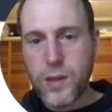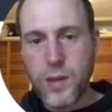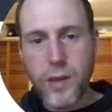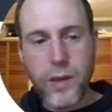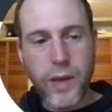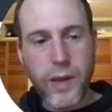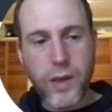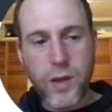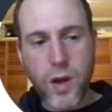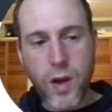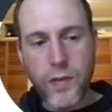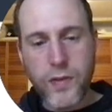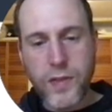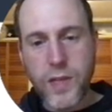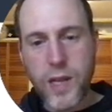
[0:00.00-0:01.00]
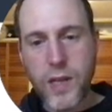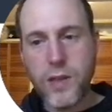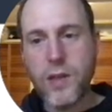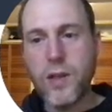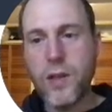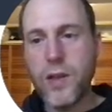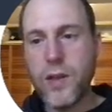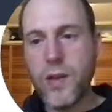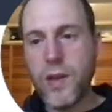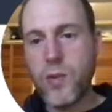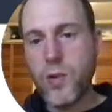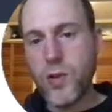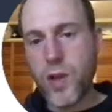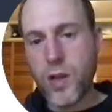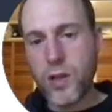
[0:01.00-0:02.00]
In the off state, they
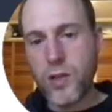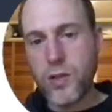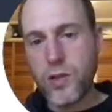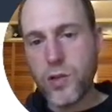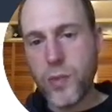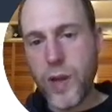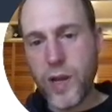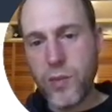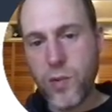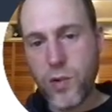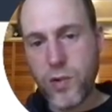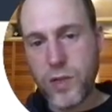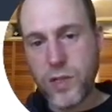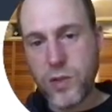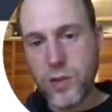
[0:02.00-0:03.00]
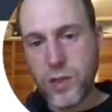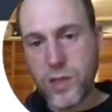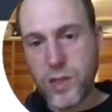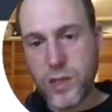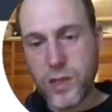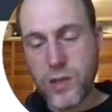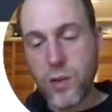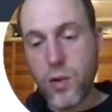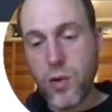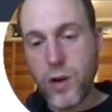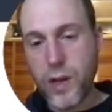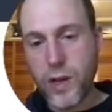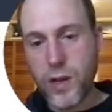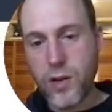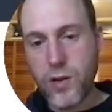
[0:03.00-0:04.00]
will not consume any more resources or
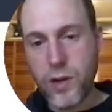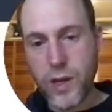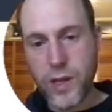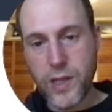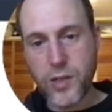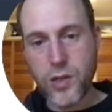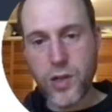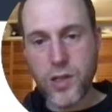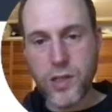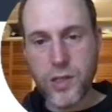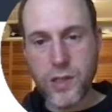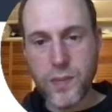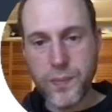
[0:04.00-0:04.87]
incur any charges.